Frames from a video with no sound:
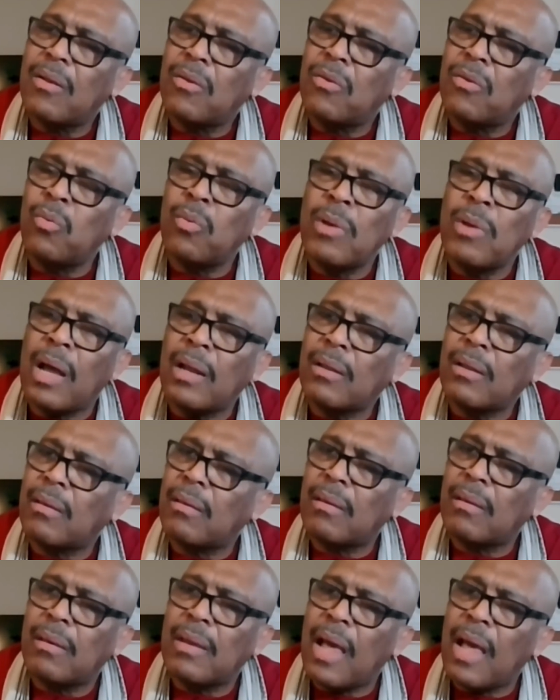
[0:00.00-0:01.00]
do not
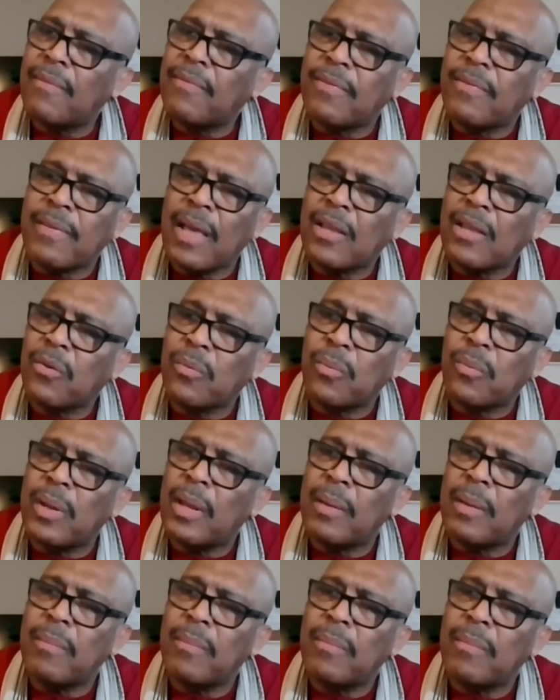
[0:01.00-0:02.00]
have sex with
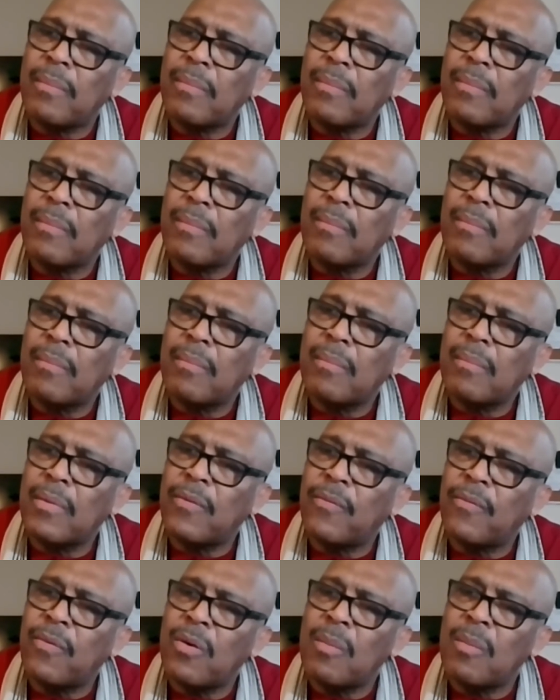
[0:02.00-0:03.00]
him
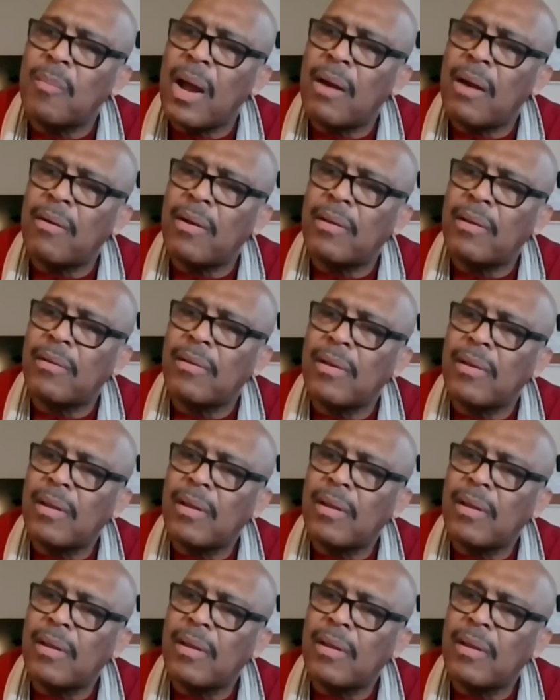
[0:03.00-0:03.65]
before marriage.